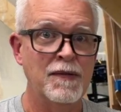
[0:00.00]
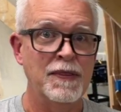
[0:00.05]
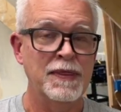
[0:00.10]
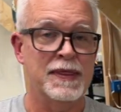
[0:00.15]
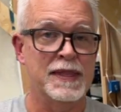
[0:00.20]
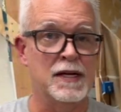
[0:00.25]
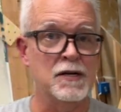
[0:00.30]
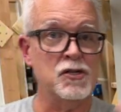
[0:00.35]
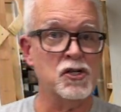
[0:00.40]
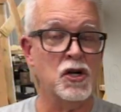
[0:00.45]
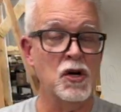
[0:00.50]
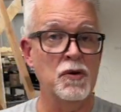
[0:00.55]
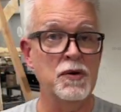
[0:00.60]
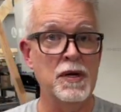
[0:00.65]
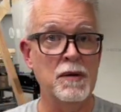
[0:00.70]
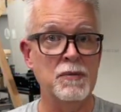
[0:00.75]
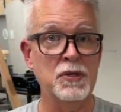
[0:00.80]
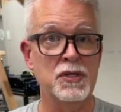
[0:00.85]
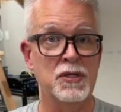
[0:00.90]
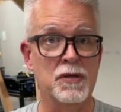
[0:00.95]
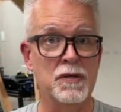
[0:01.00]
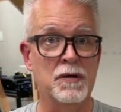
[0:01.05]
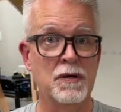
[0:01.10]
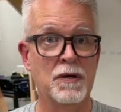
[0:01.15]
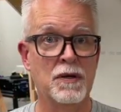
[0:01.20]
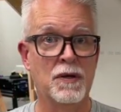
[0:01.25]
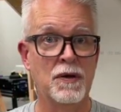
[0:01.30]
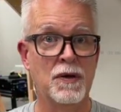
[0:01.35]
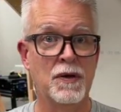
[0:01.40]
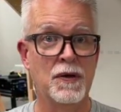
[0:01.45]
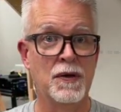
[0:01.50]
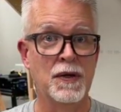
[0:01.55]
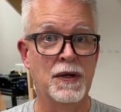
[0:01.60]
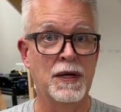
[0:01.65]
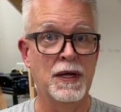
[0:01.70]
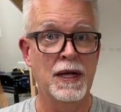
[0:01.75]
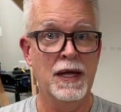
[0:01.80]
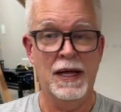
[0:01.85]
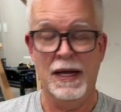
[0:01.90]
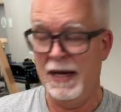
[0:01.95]
There's coat number 2.
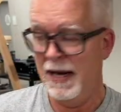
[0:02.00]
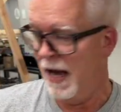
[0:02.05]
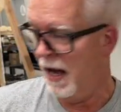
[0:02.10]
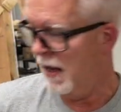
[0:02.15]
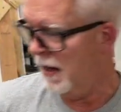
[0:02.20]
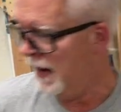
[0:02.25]
Now,